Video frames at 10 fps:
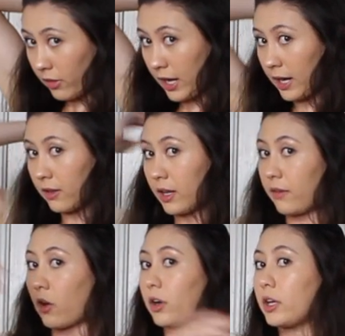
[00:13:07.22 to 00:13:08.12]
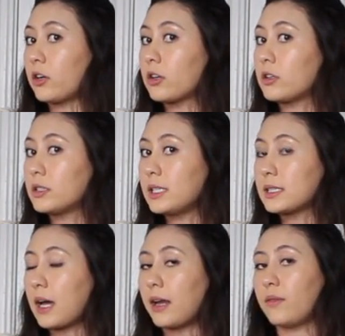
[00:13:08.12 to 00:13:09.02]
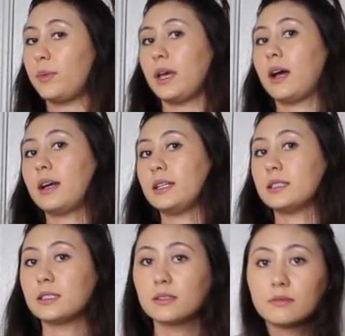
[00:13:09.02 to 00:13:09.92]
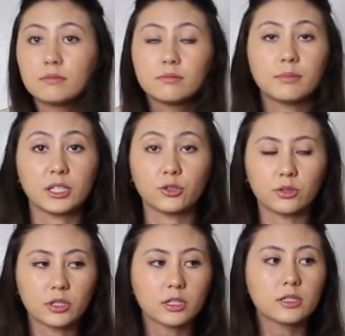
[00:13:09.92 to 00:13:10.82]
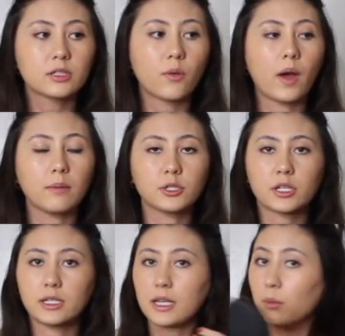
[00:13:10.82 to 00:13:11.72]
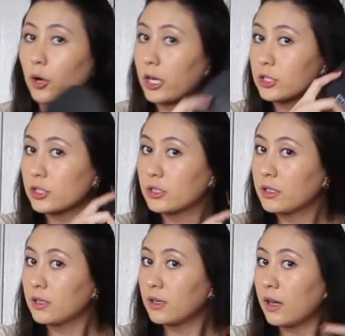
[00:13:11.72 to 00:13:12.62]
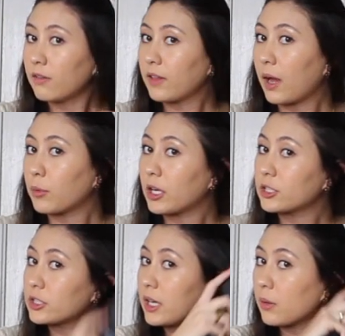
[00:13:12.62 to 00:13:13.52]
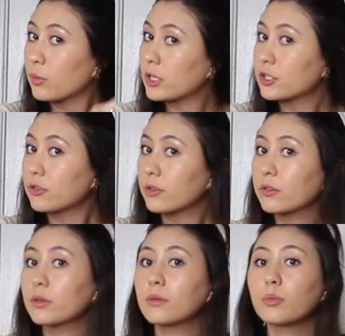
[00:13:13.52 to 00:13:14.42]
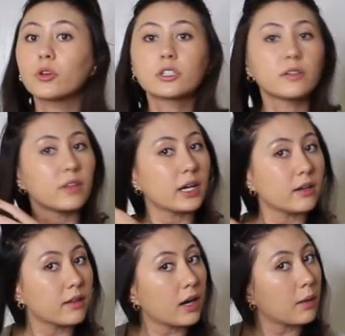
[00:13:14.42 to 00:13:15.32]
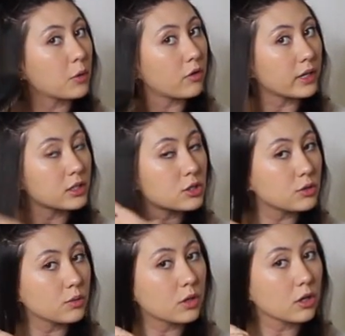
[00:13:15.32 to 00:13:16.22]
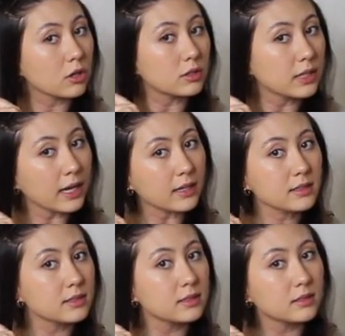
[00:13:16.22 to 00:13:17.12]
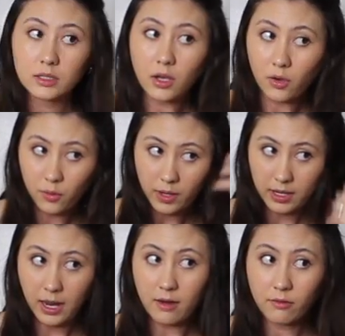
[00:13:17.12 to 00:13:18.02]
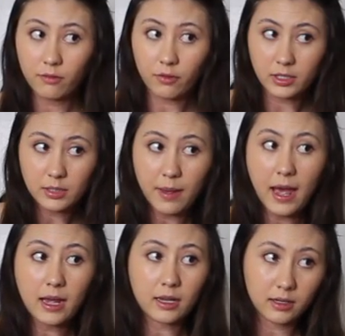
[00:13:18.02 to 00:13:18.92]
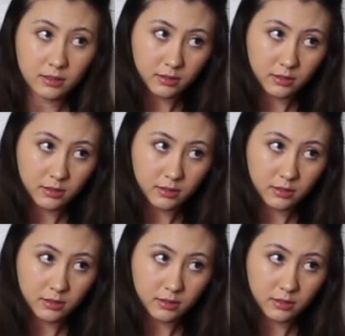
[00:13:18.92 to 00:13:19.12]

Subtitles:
the hair that I've already curled is kind of behind my shoulders. So I'm just gonna take a flat brush, and brush through the portion of the hair that I'm going to curl next. So again, from front to back,